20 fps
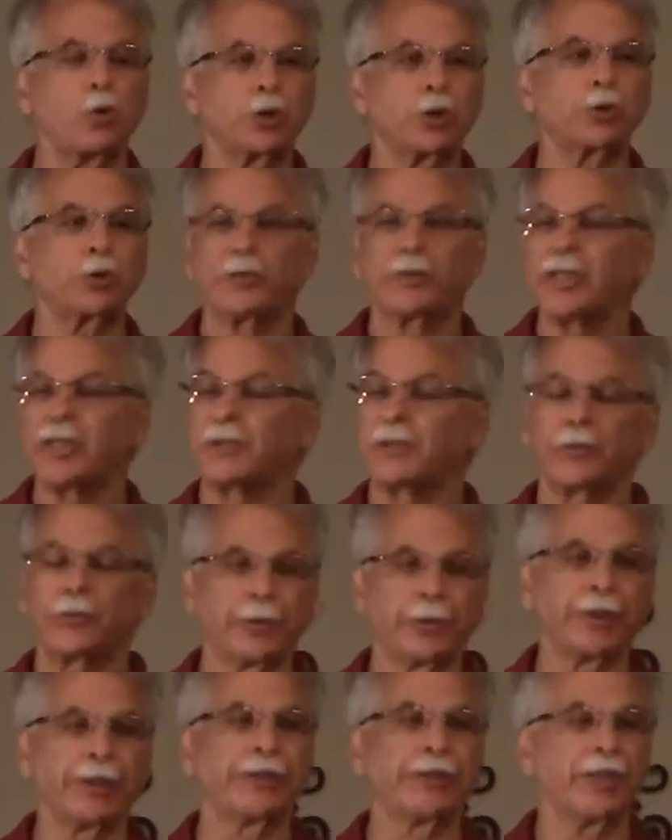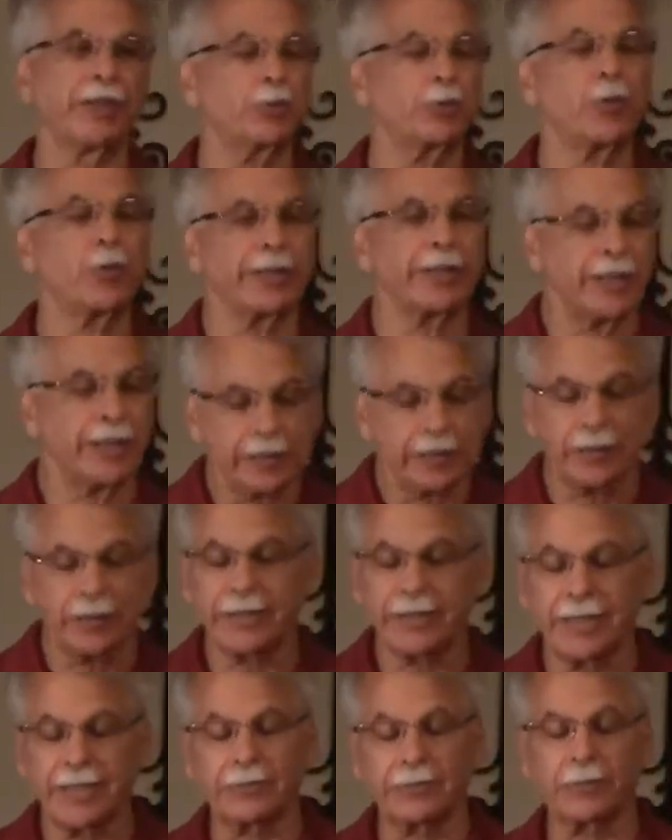course was ever run. That's why
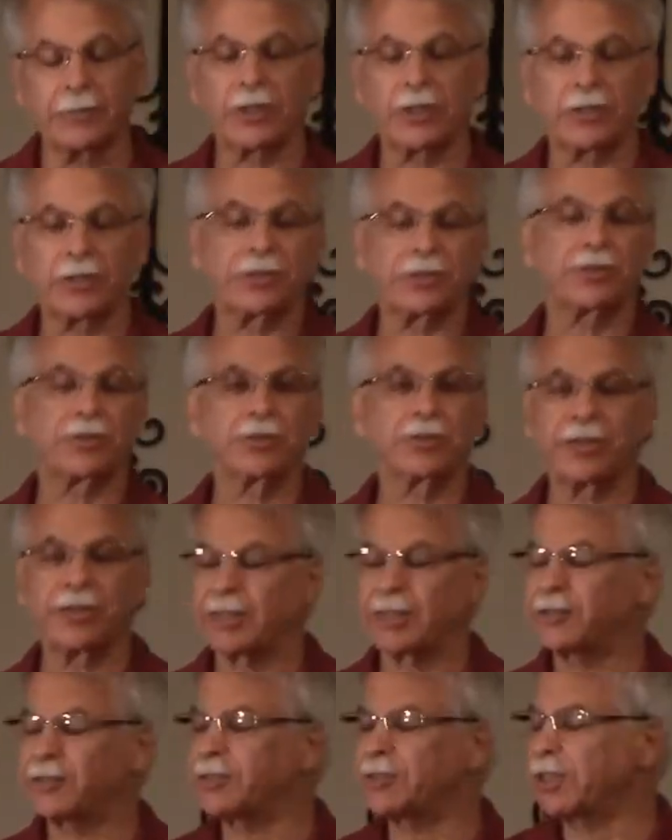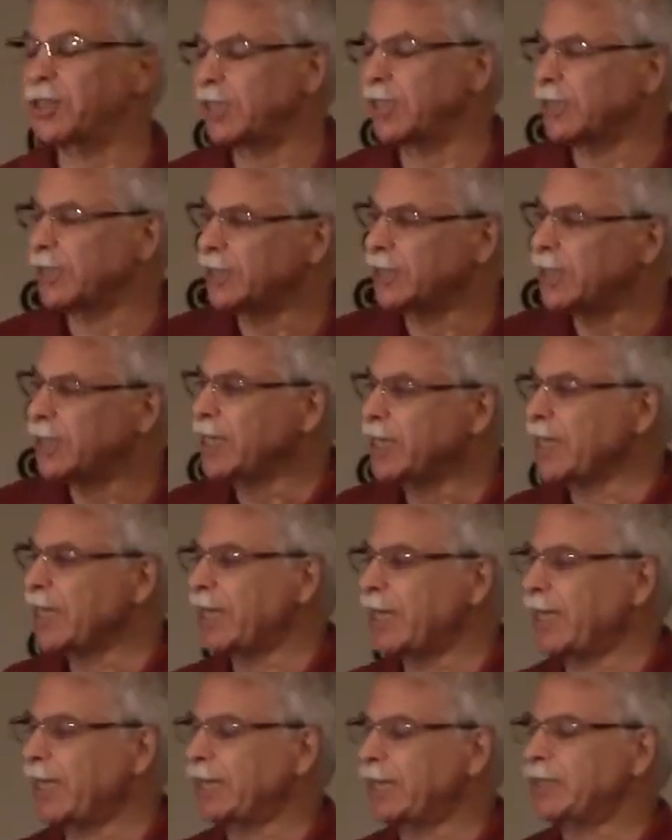that record still stands today.
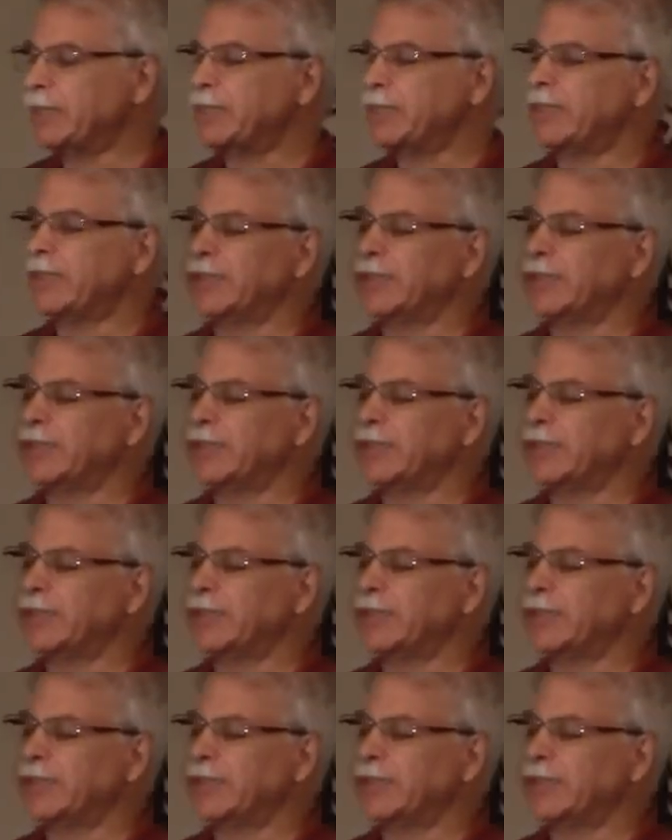And